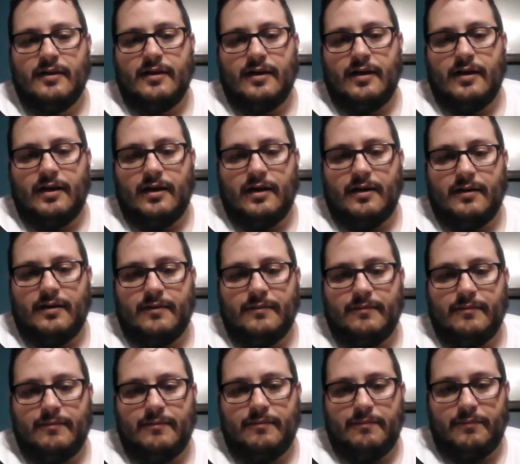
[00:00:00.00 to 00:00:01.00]

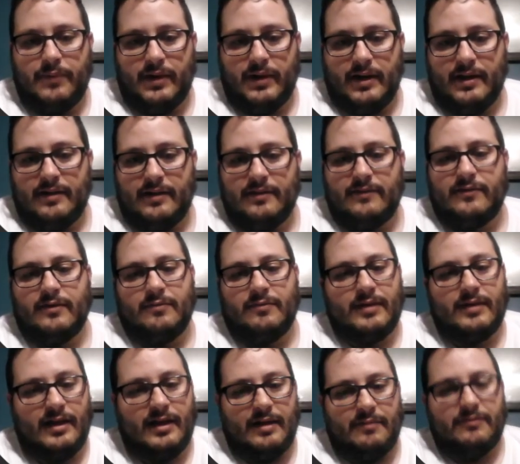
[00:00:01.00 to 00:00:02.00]
But
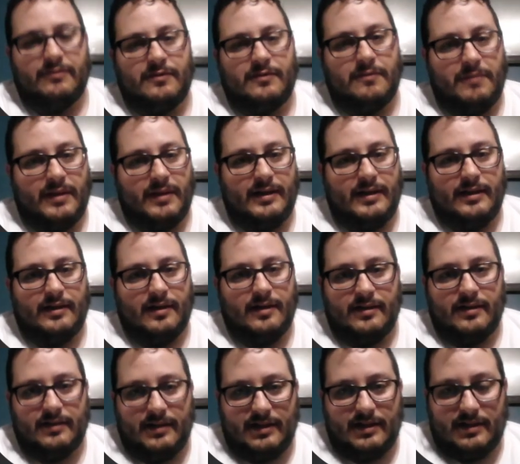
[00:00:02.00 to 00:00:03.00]
sometimes, depending
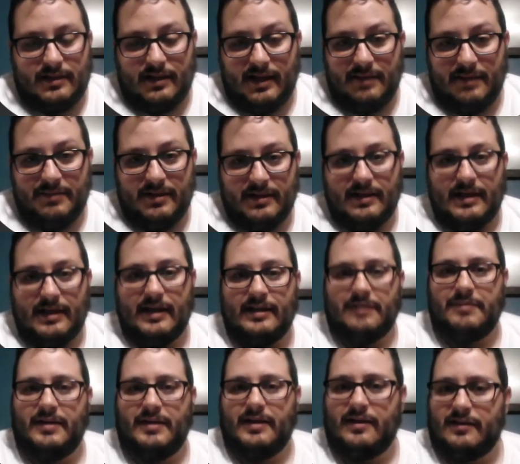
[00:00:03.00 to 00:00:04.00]
on the climate and
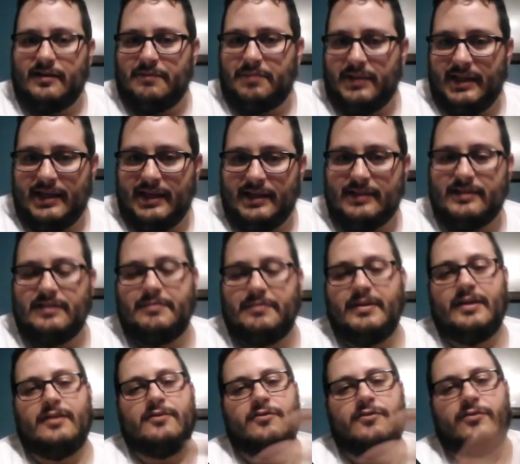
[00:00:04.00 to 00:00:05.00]
depending on the plant,
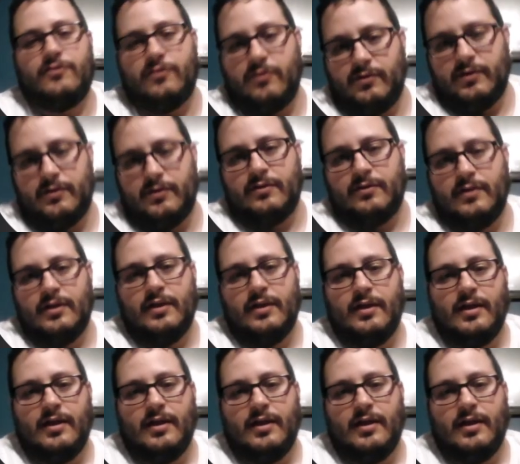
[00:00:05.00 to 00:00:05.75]
depending on the soil,